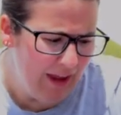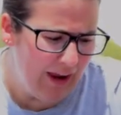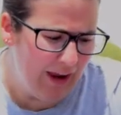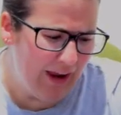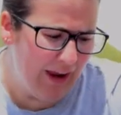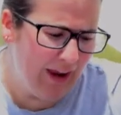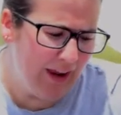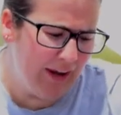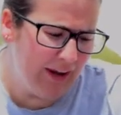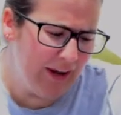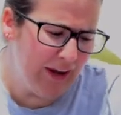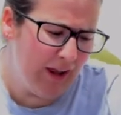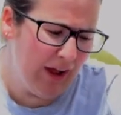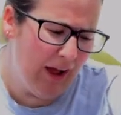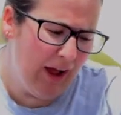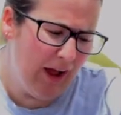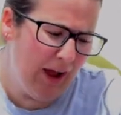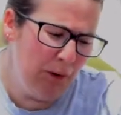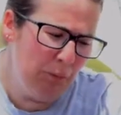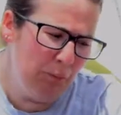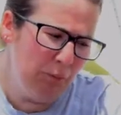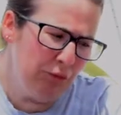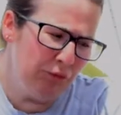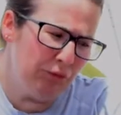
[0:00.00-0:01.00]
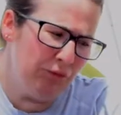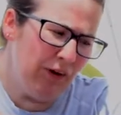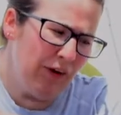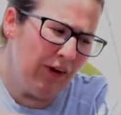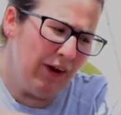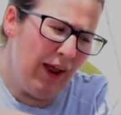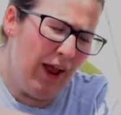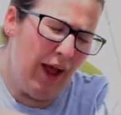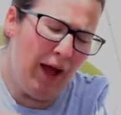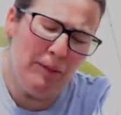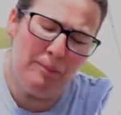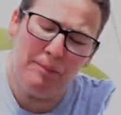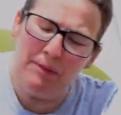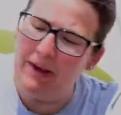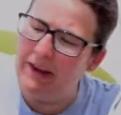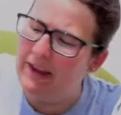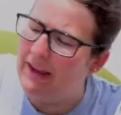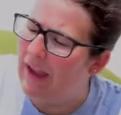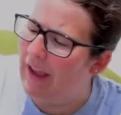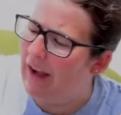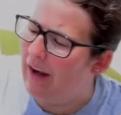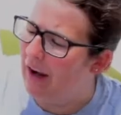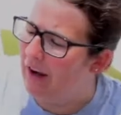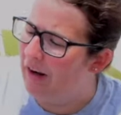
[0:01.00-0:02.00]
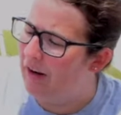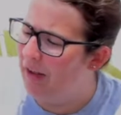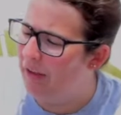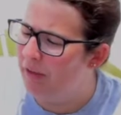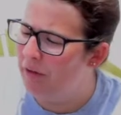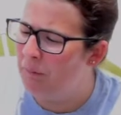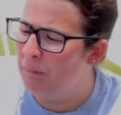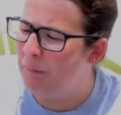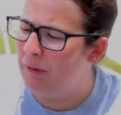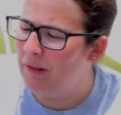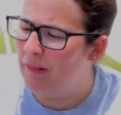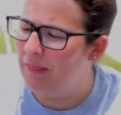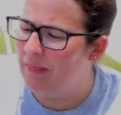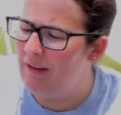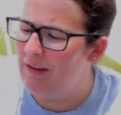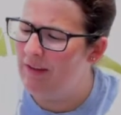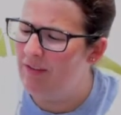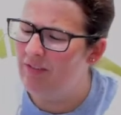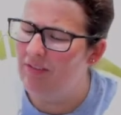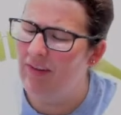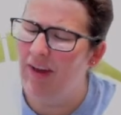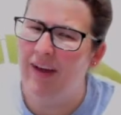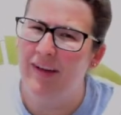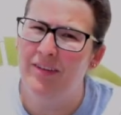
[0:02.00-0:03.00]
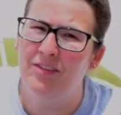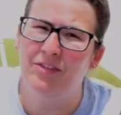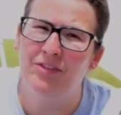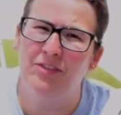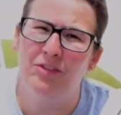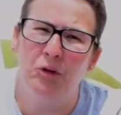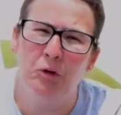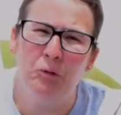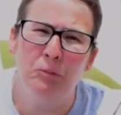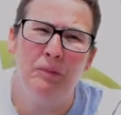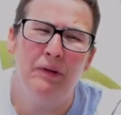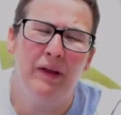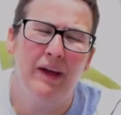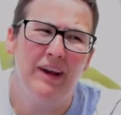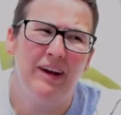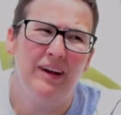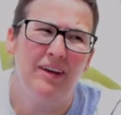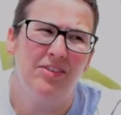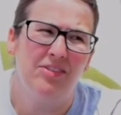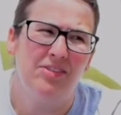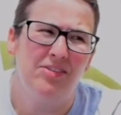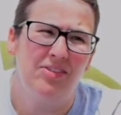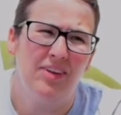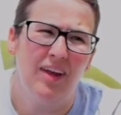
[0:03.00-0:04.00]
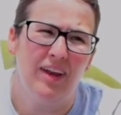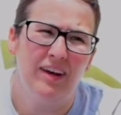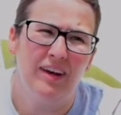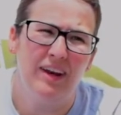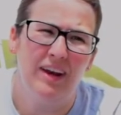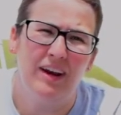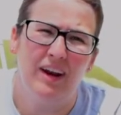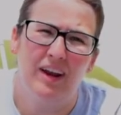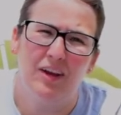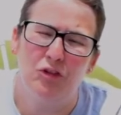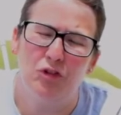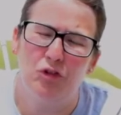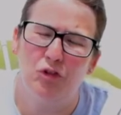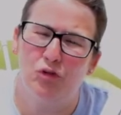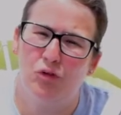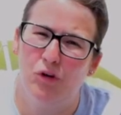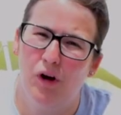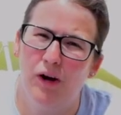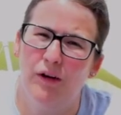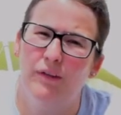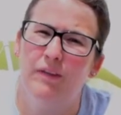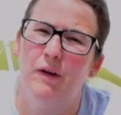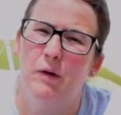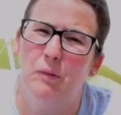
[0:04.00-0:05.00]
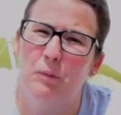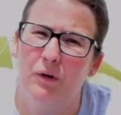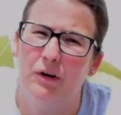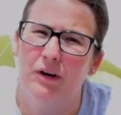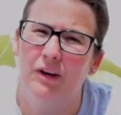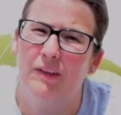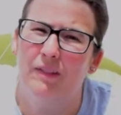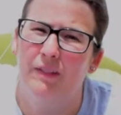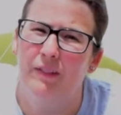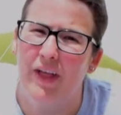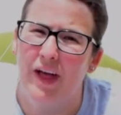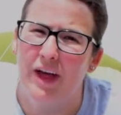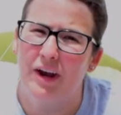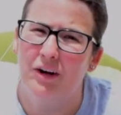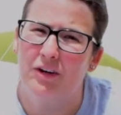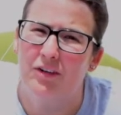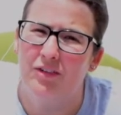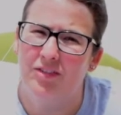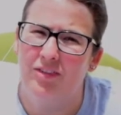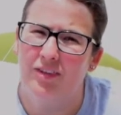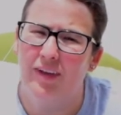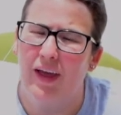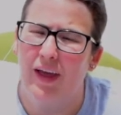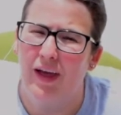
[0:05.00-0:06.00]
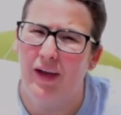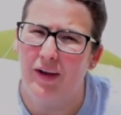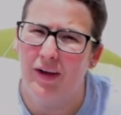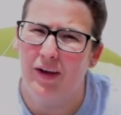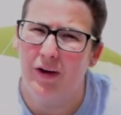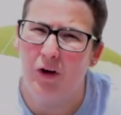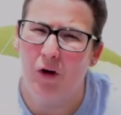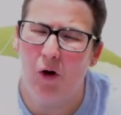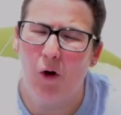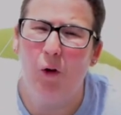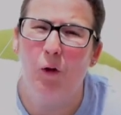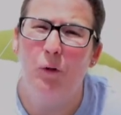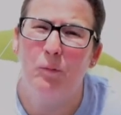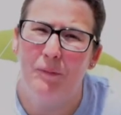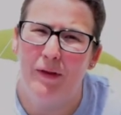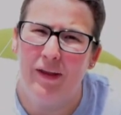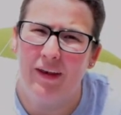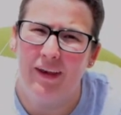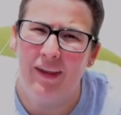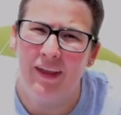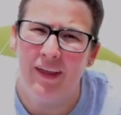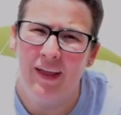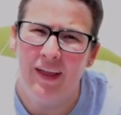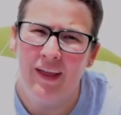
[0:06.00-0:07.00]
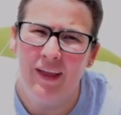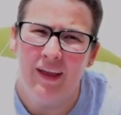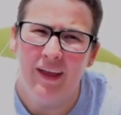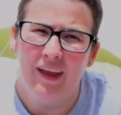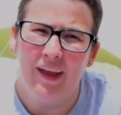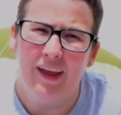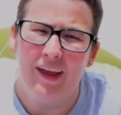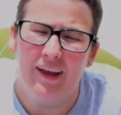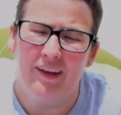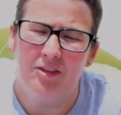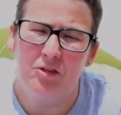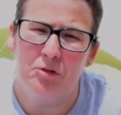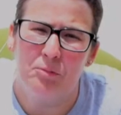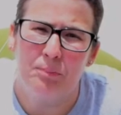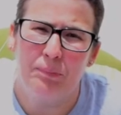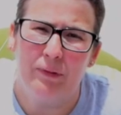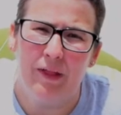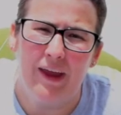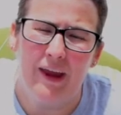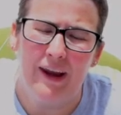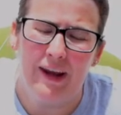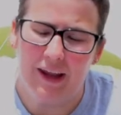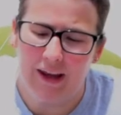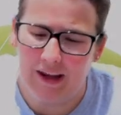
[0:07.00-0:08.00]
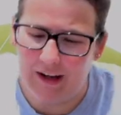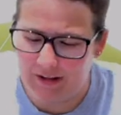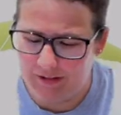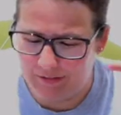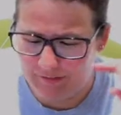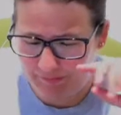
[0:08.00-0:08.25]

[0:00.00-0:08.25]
And I was very happy to get another one of these. I still plan on sending a strongly worded letter to Coleman explaining